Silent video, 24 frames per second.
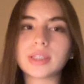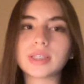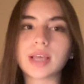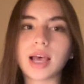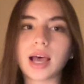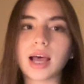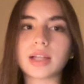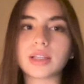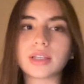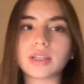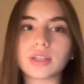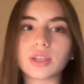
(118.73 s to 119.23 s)

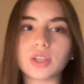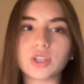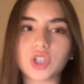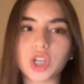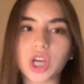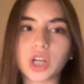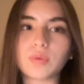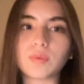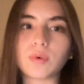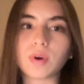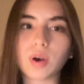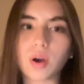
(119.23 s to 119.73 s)
at the
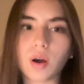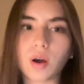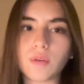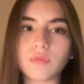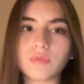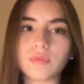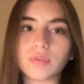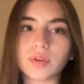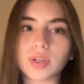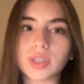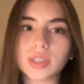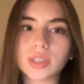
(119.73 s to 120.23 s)
Genoa
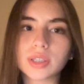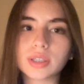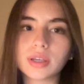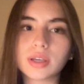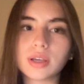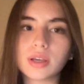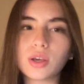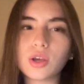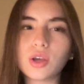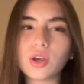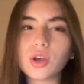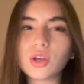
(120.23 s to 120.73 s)
Conference?
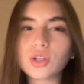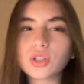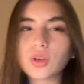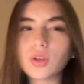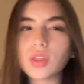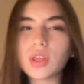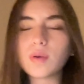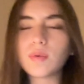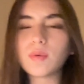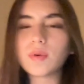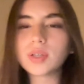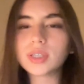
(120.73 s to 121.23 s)
So
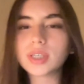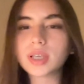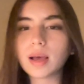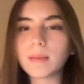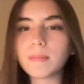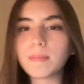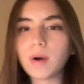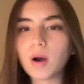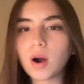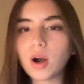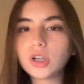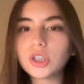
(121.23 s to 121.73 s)
there was
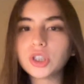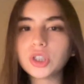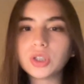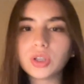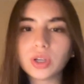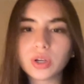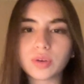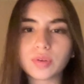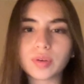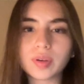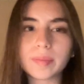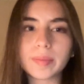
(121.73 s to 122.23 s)
a partial
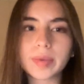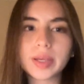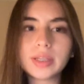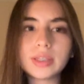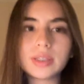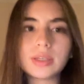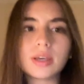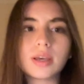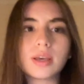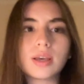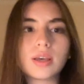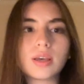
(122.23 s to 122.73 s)

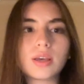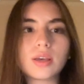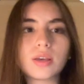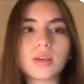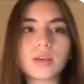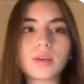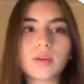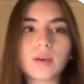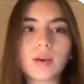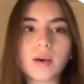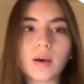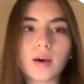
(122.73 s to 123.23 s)
agreement.
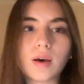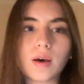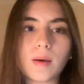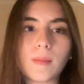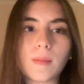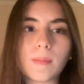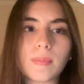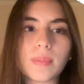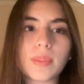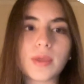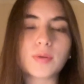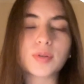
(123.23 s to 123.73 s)

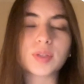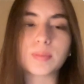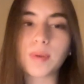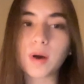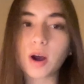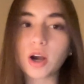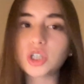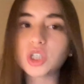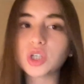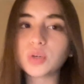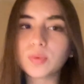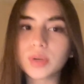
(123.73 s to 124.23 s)
There was a
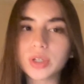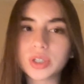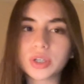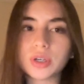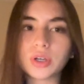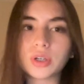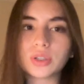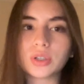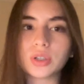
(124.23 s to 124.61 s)
partial return to